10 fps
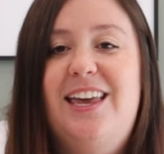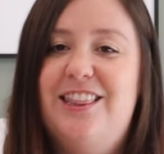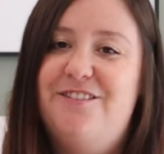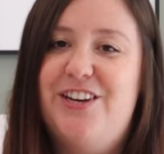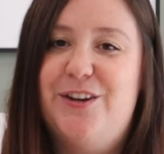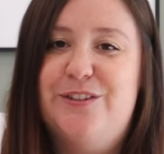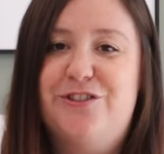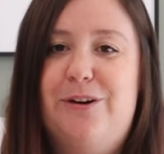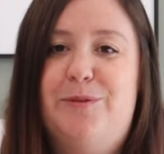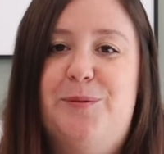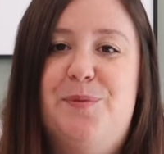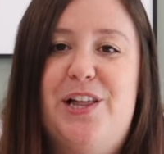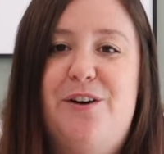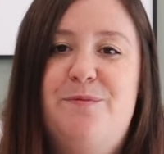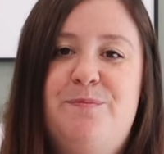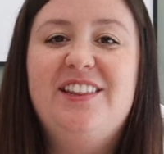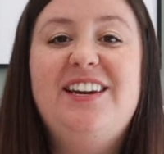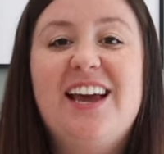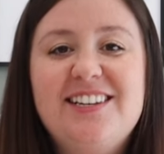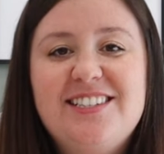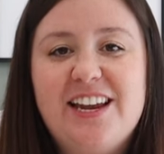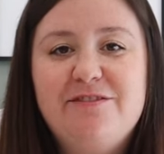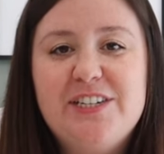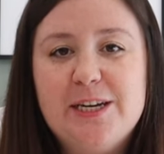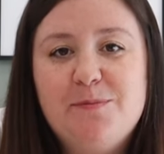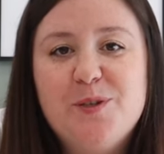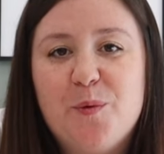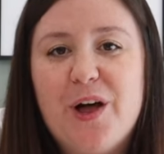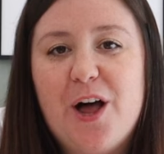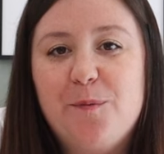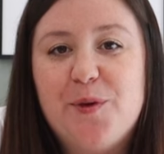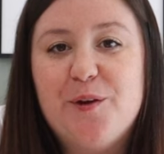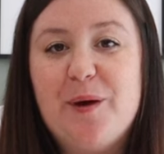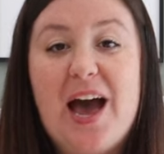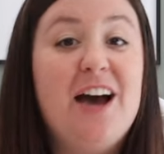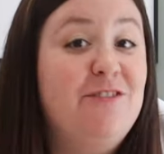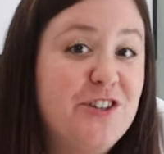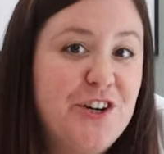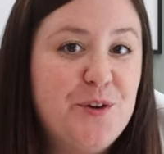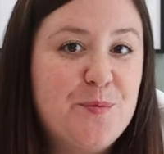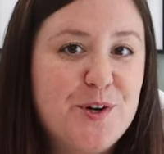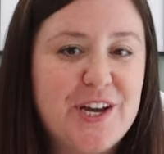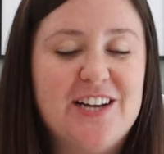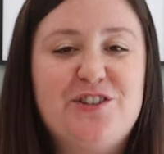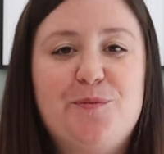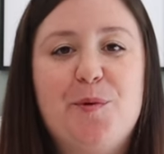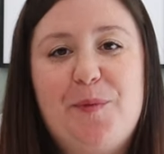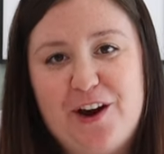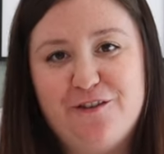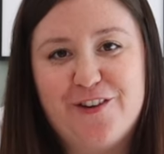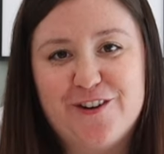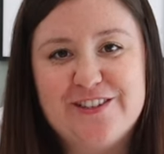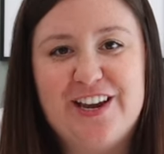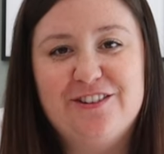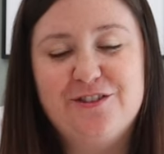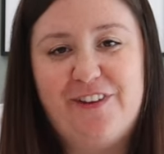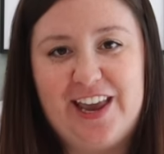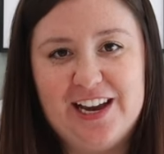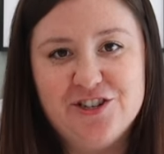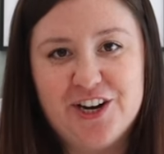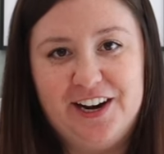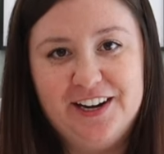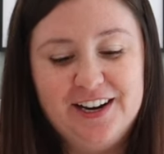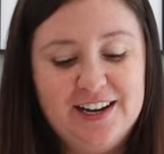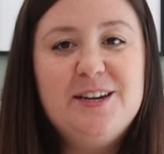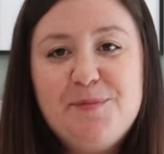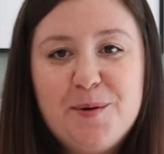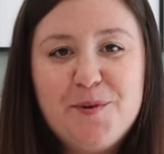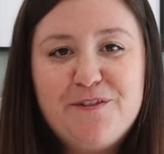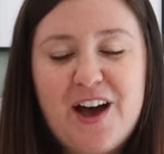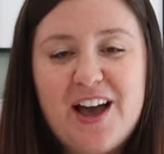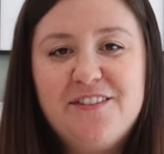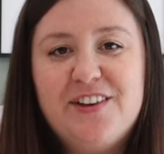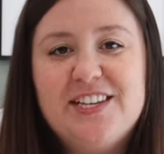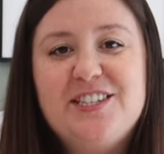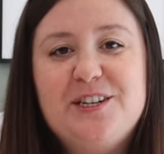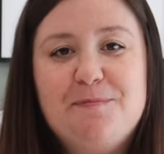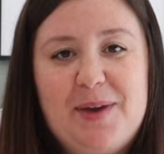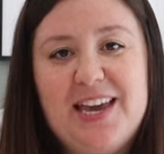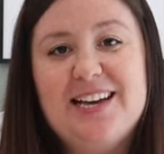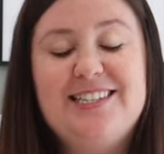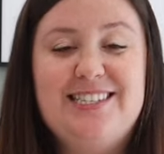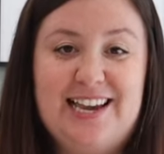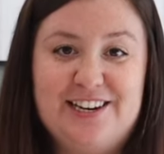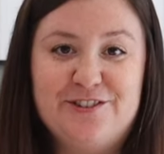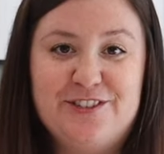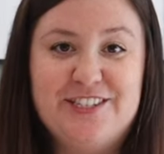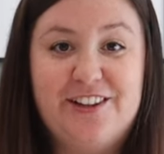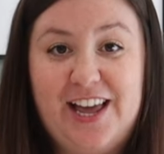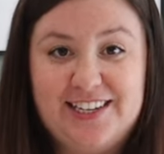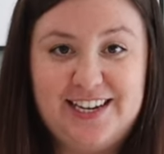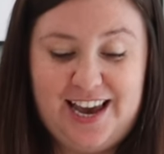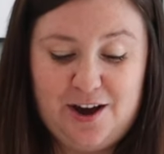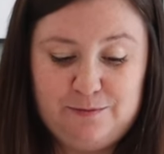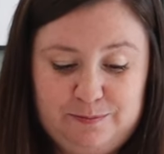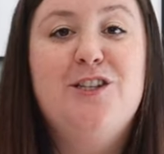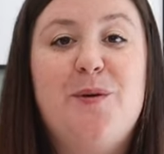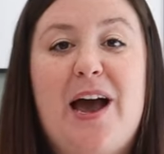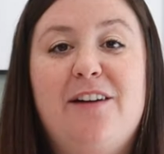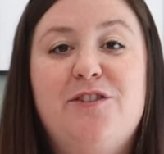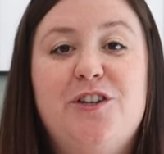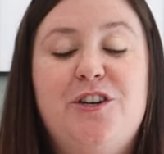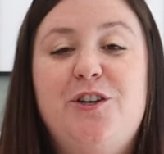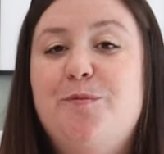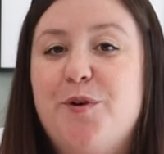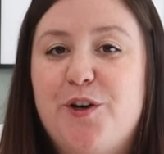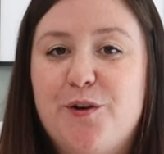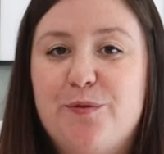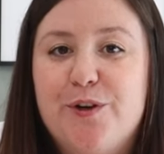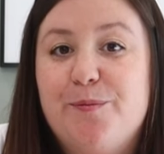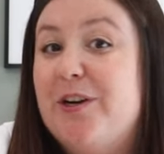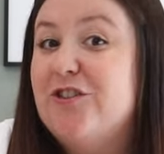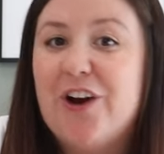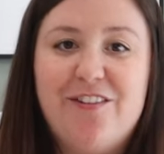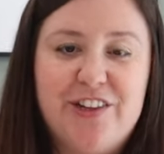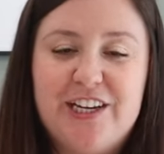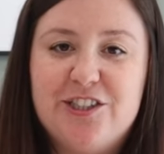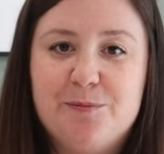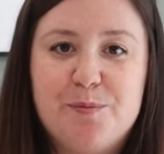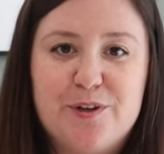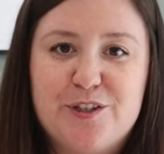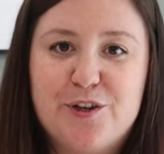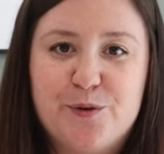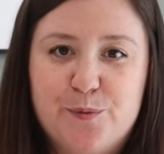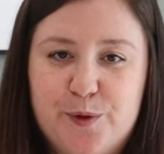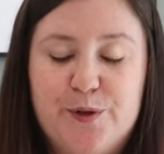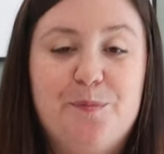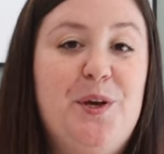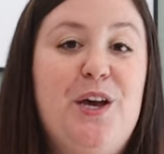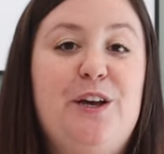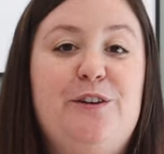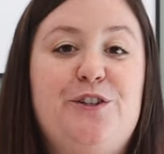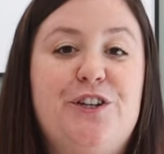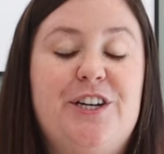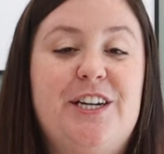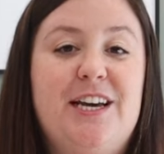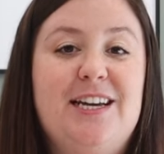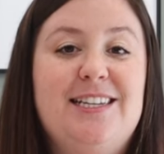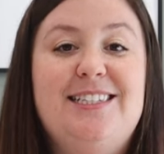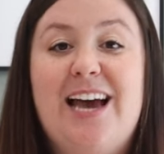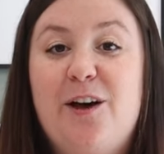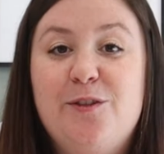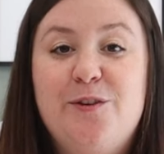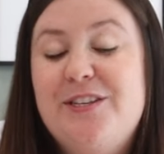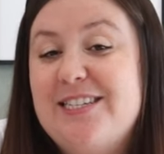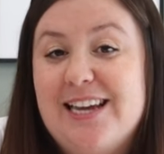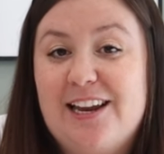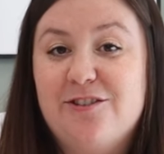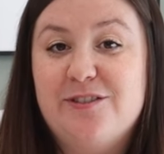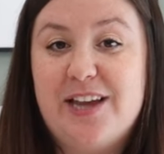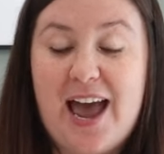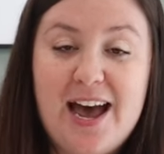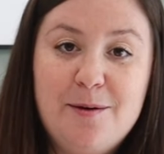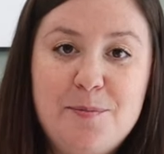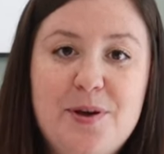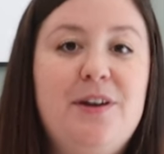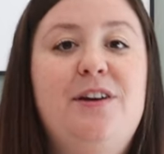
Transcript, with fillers: in the video description below. The next set of tips will help you after you book as you prepare for your sandals vacation. Tip number five is to make a sandals select account. So after you book your room or your travel agent books your room, you should download the sandals app,